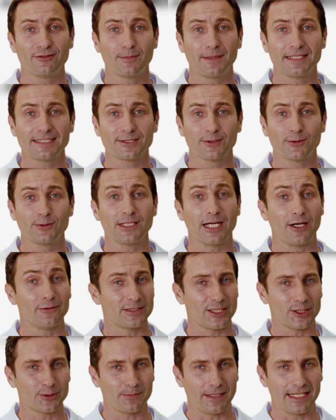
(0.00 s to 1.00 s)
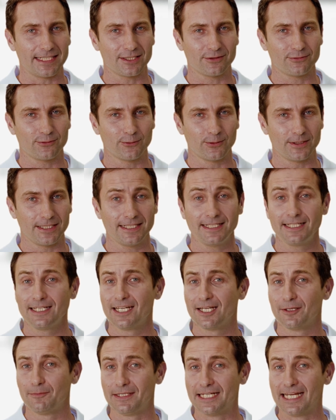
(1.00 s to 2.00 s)
on the image plate with an
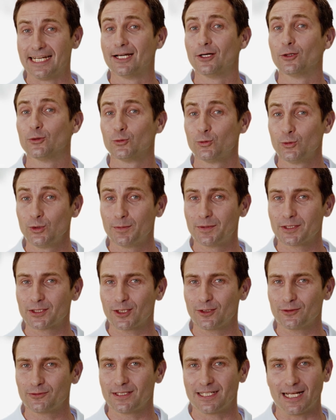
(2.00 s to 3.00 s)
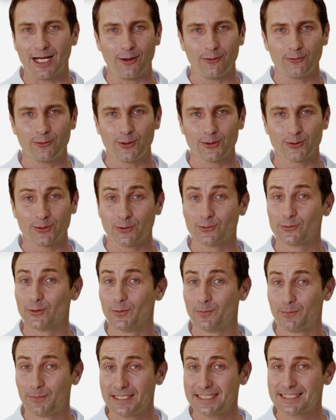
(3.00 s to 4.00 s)
unrivaled resolution of up to forty
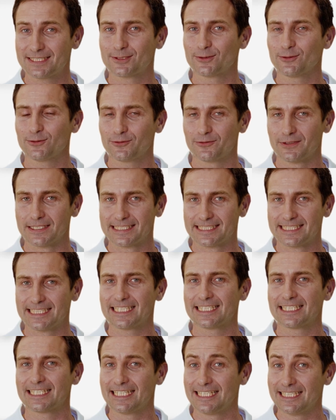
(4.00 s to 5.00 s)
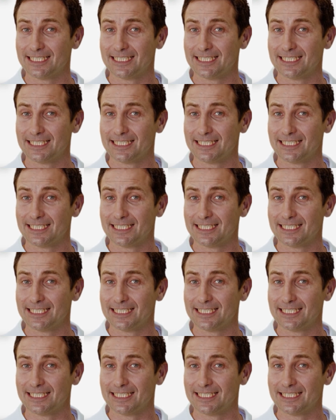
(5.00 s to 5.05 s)
L P per millimeter.